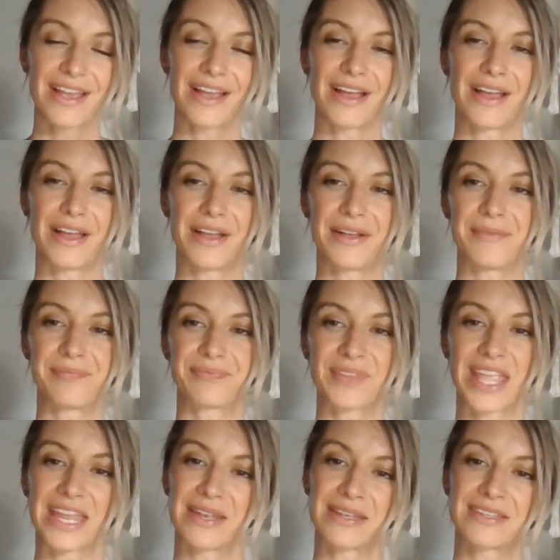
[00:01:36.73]
Um,
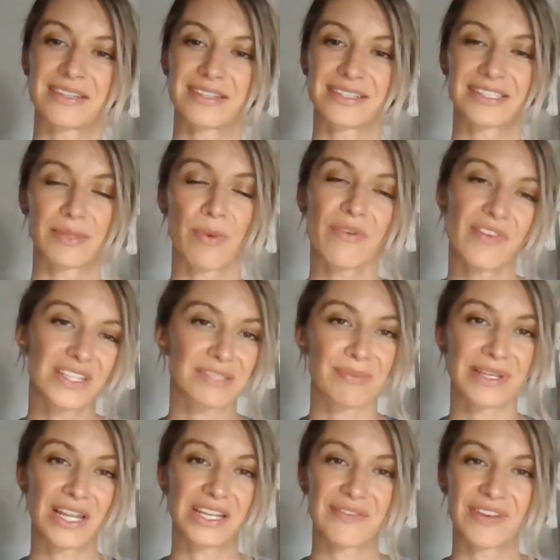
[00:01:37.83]
and some of us
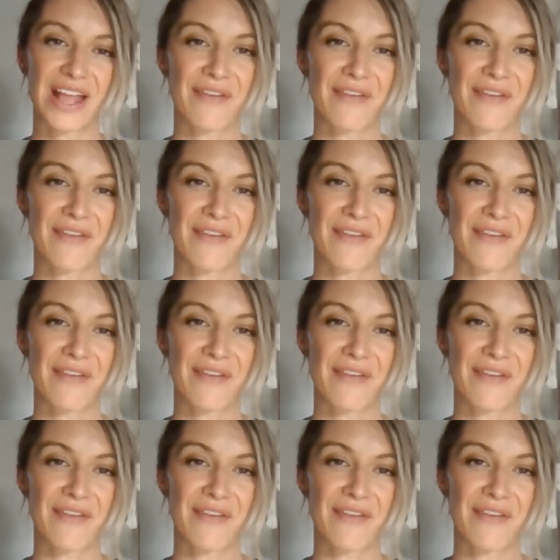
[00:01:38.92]
might not even